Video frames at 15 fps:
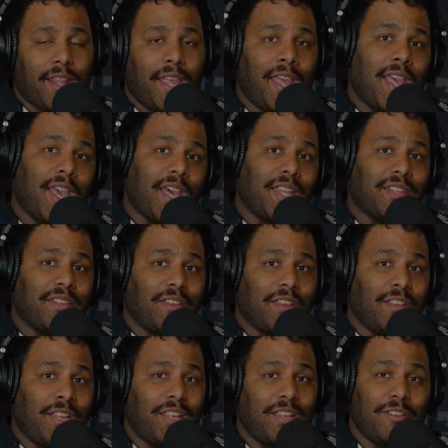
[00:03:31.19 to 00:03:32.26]
and
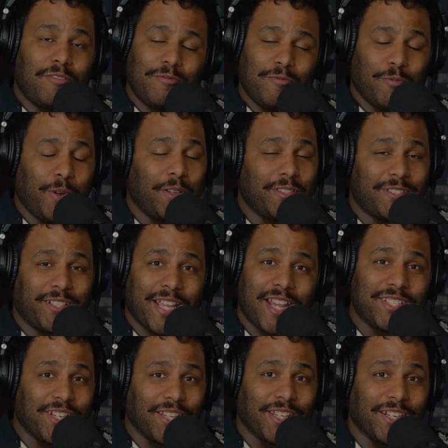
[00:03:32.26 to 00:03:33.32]
we'll
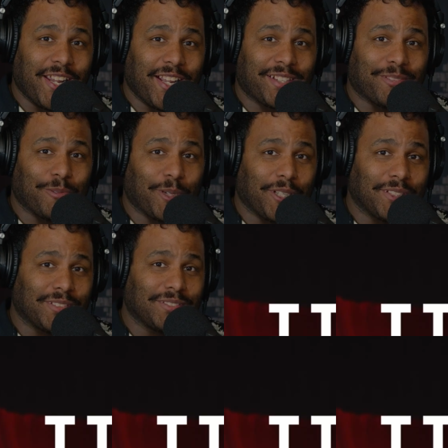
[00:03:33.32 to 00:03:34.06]
catch you on the next one.